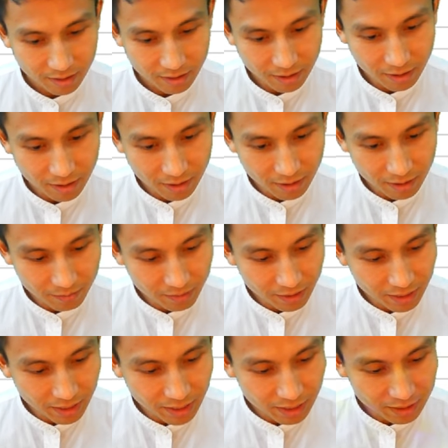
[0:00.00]

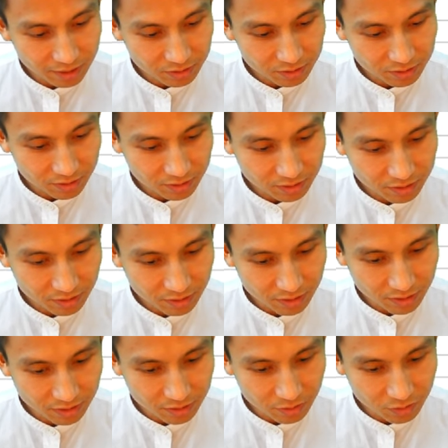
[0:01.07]
And that is just
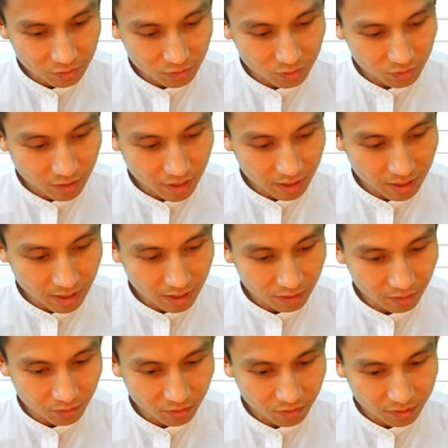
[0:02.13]

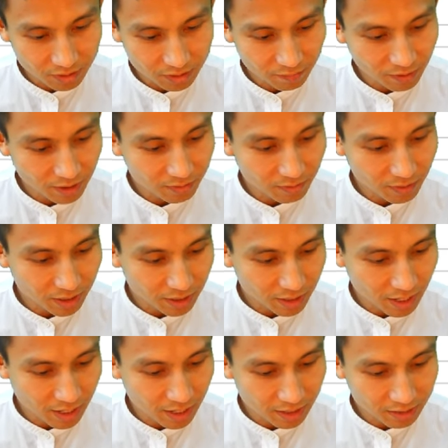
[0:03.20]
32,800 divided by
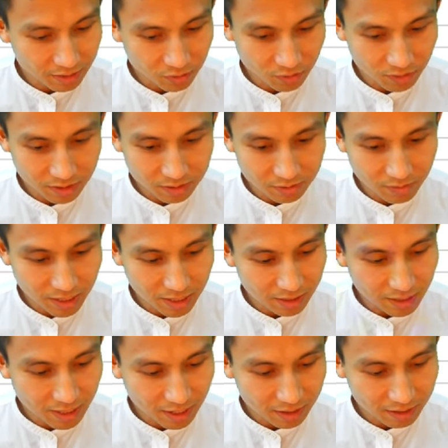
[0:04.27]
9. So let's make
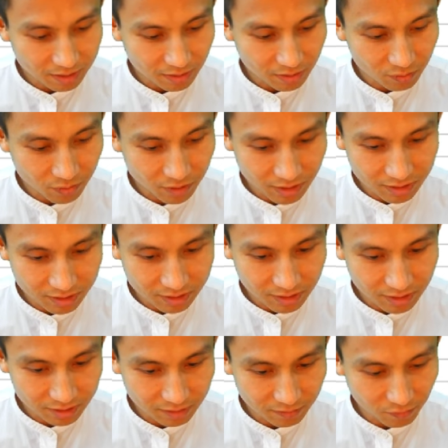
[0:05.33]
that
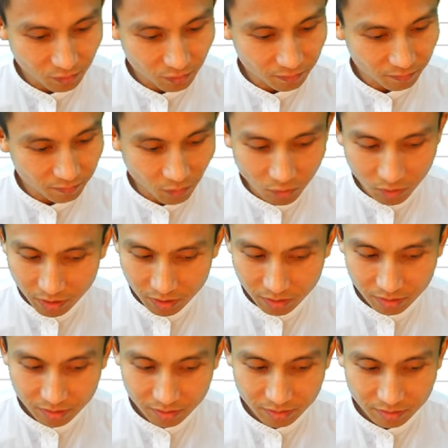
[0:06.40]
3644.
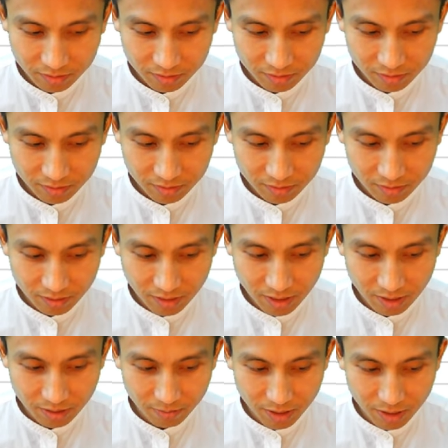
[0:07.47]

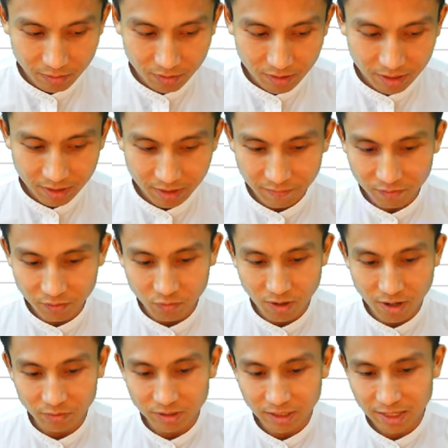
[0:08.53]
Yeah, battery, if you
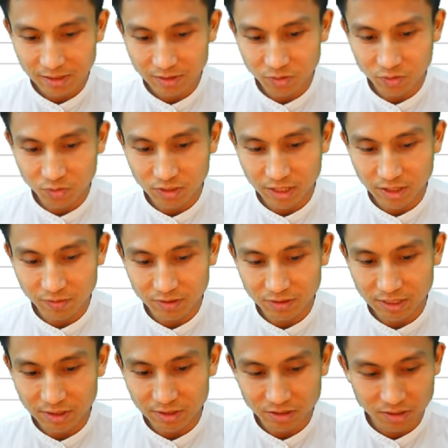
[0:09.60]
round that to nearest
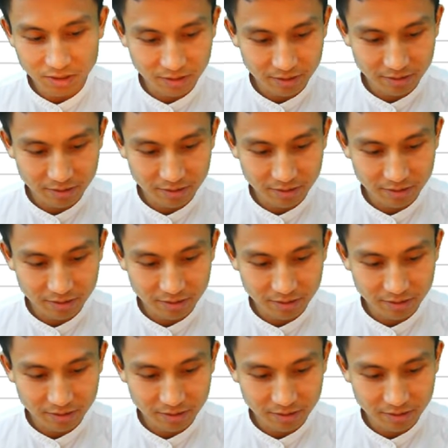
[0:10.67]
integer.